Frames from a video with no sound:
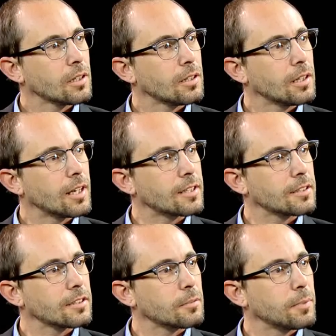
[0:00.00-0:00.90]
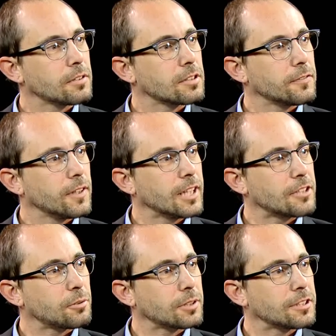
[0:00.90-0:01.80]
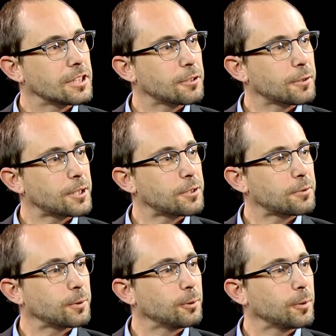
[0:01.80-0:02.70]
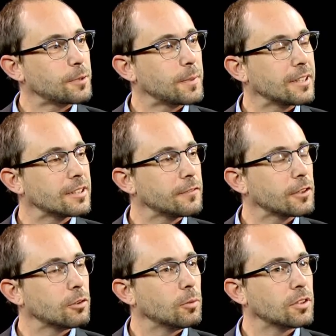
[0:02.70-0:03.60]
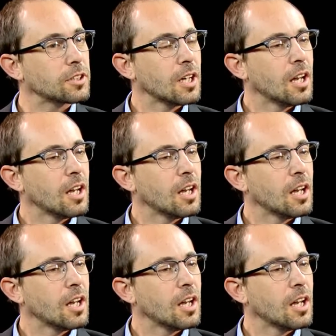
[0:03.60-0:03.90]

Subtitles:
Yes, I suppose the financial considerations will always be the difficult ones.